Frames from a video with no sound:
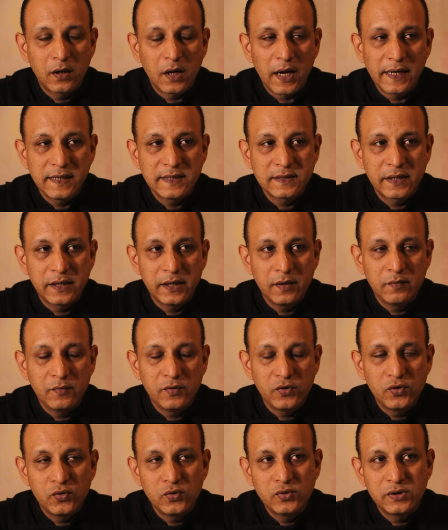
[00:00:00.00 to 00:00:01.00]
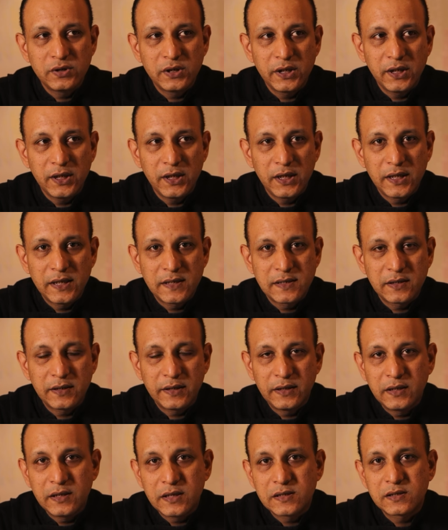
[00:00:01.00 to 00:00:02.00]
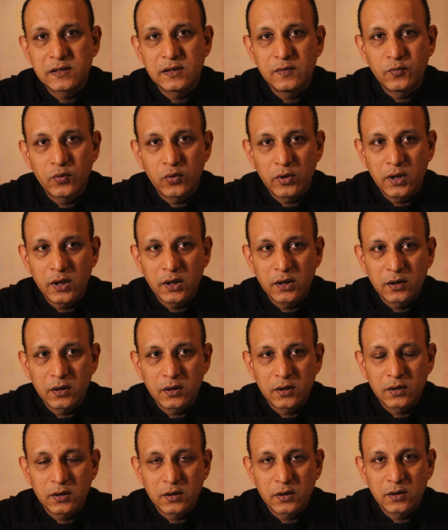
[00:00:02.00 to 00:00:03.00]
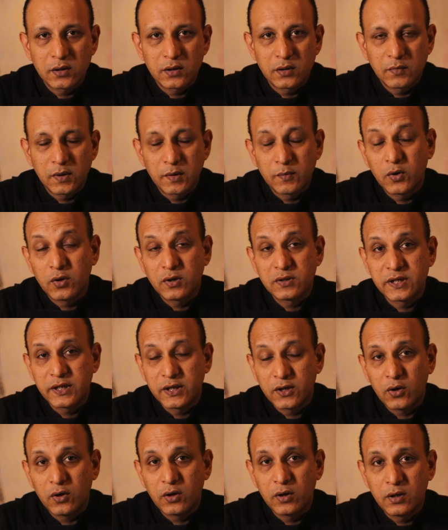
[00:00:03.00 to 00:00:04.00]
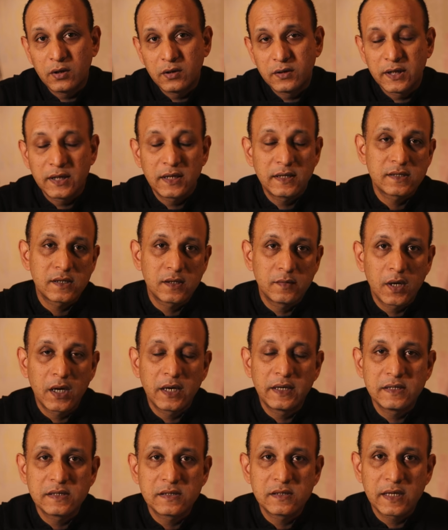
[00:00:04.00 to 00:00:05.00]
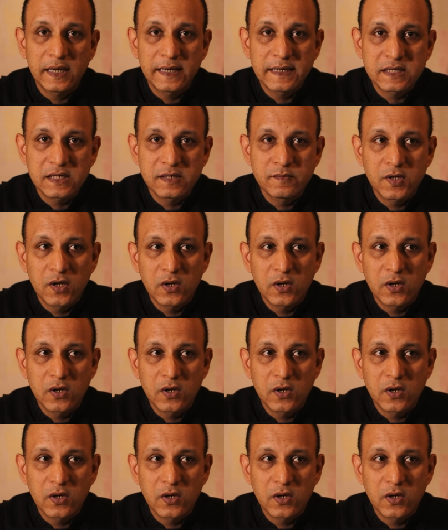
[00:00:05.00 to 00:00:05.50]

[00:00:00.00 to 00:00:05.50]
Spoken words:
Ice cream usually is an industrial product. I'm not saying all, there are some artisan ice creams